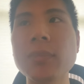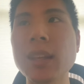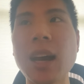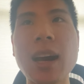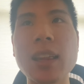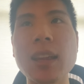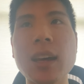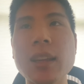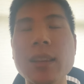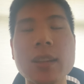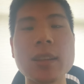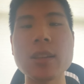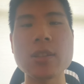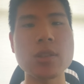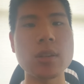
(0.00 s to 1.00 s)
I, I think
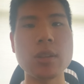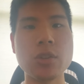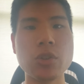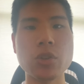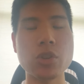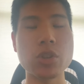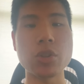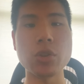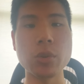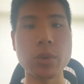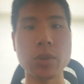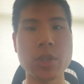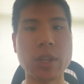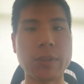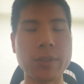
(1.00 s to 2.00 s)
that's it, you're just doing
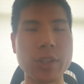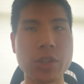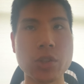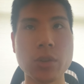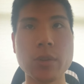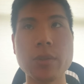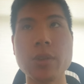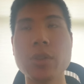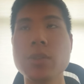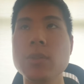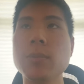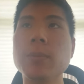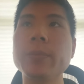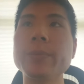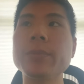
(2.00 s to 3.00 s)
yourself a disservice.
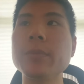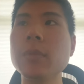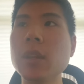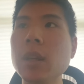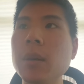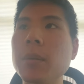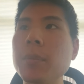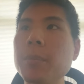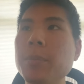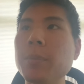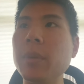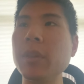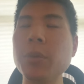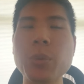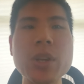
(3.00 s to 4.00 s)

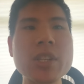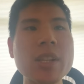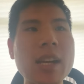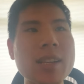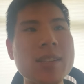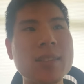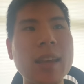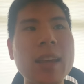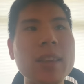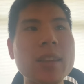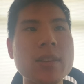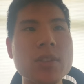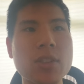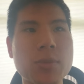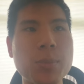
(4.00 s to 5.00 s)
The reason I say
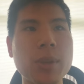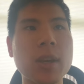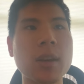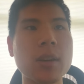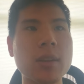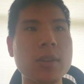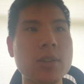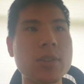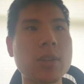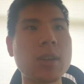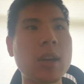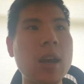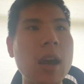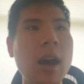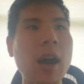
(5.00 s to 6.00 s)
this is because
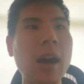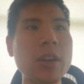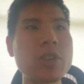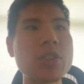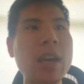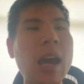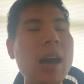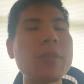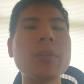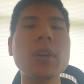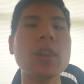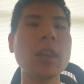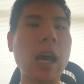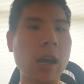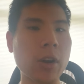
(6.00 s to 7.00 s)
I just have a
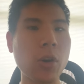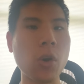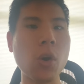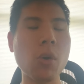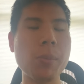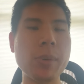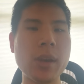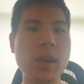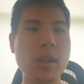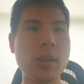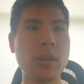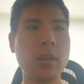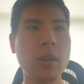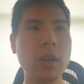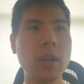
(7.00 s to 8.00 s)
lot of hope
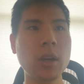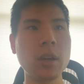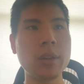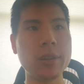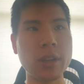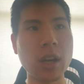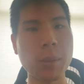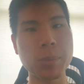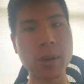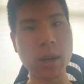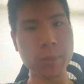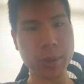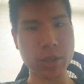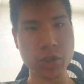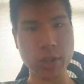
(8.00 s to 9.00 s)
in the
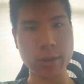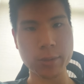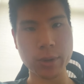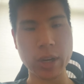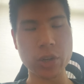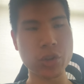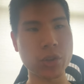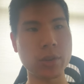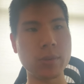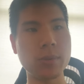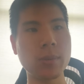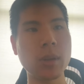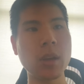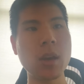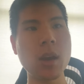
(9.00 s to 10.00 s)
upcoming generation,
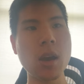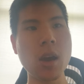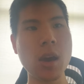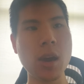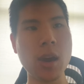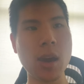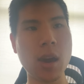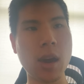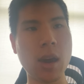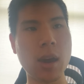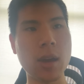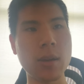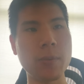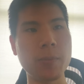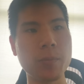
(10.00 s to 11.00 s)

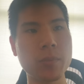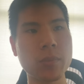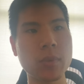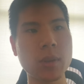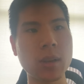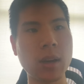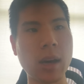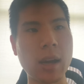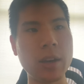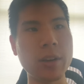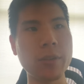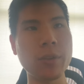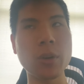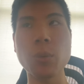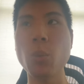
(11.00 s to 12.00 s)
and I
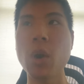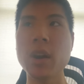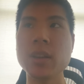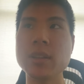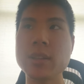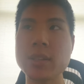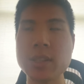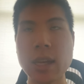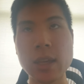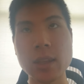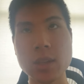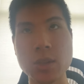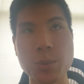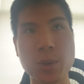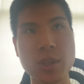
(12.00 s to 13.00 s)
never wanted to say
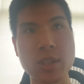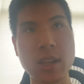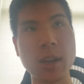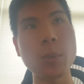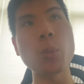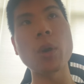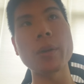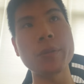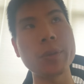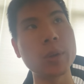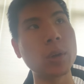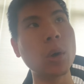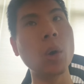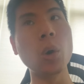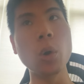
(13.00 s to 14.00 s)
this because I didn't want to
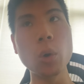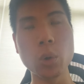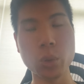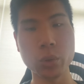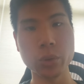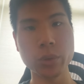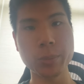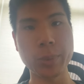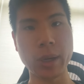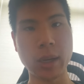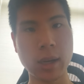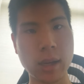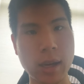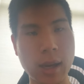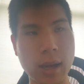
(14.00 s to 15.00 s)
feel old,
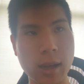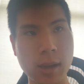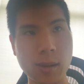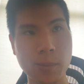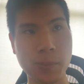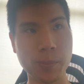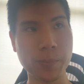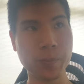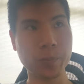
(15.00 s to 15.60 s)
but um,